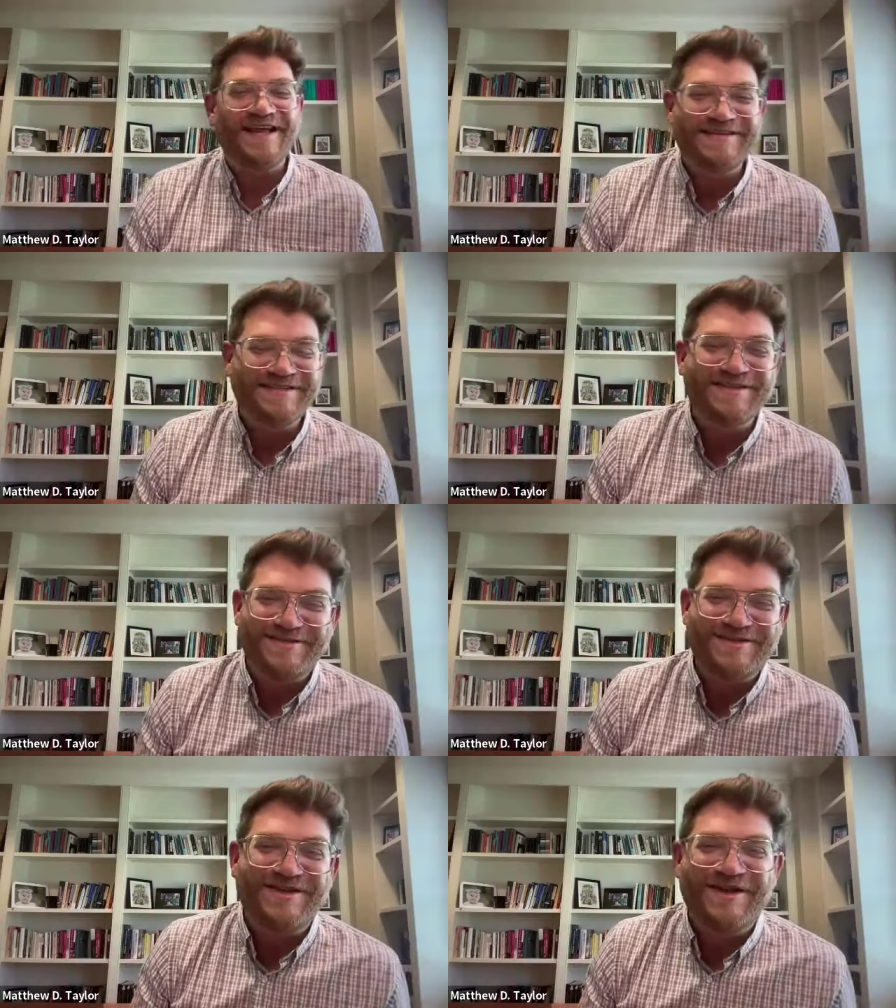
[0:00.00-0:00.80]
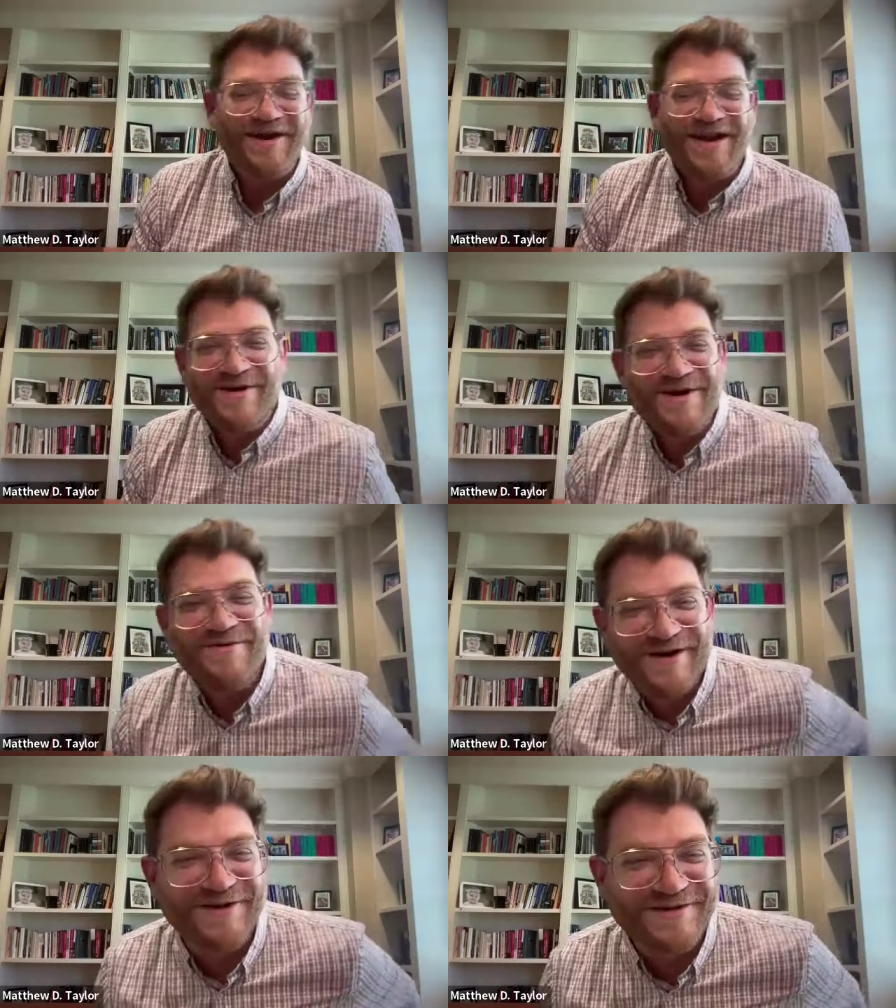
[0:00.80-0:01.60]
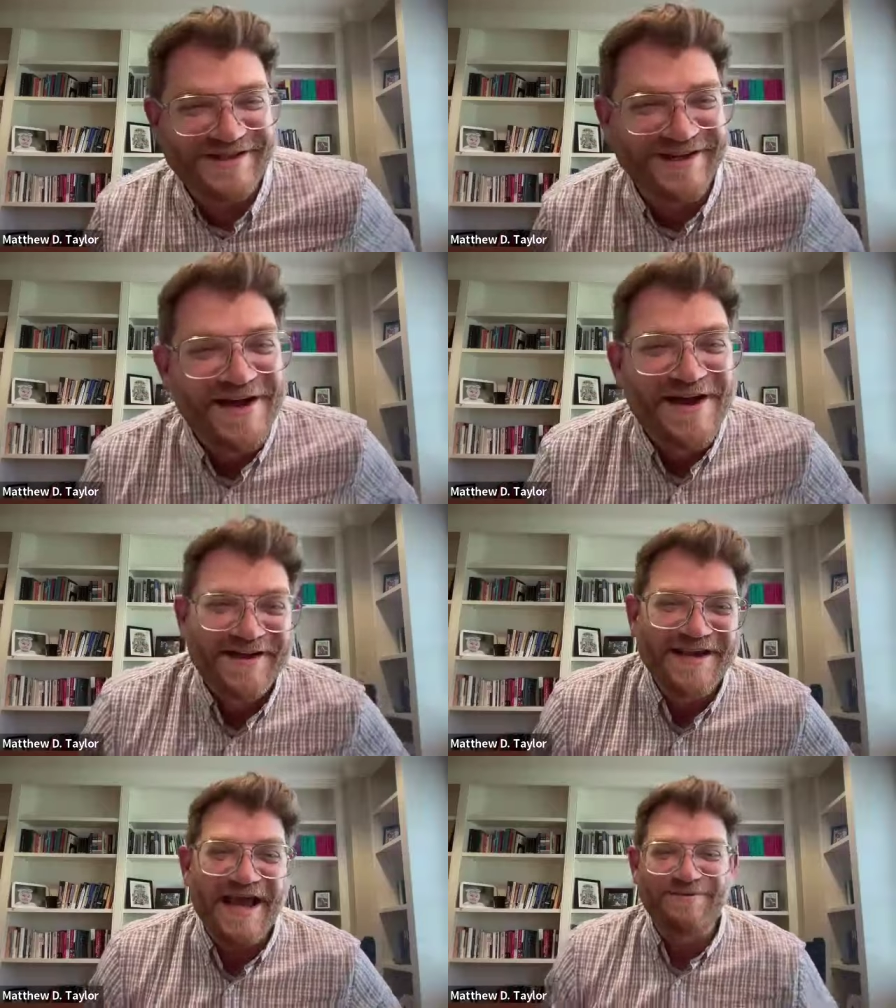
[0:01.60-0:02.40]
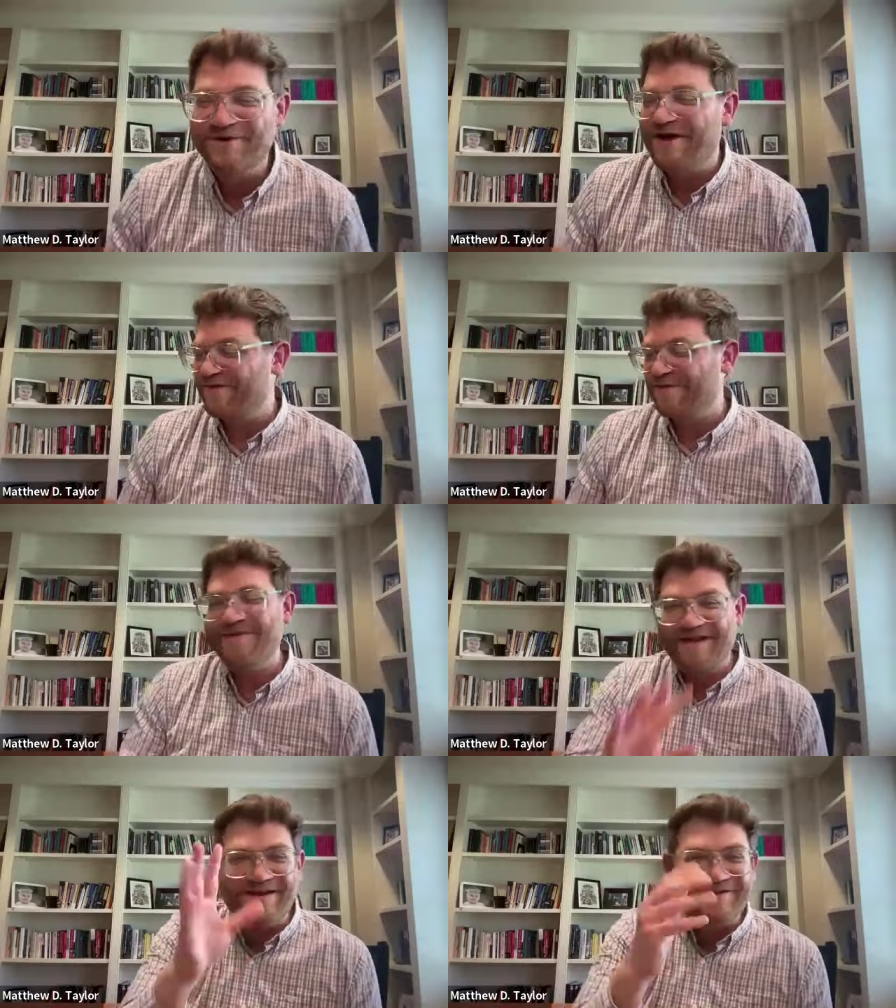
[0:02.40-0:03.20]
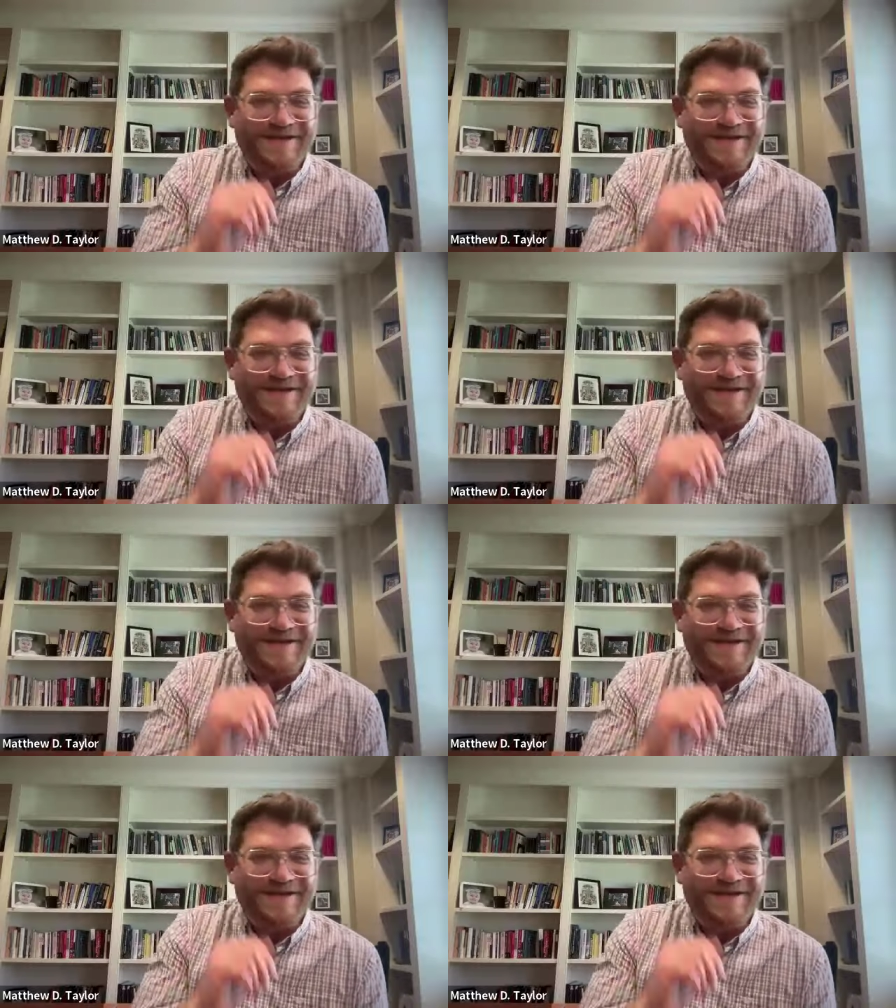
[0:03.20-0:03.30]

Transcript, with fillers: that doesn't go any, anywhere close to capturing all of it but that I'll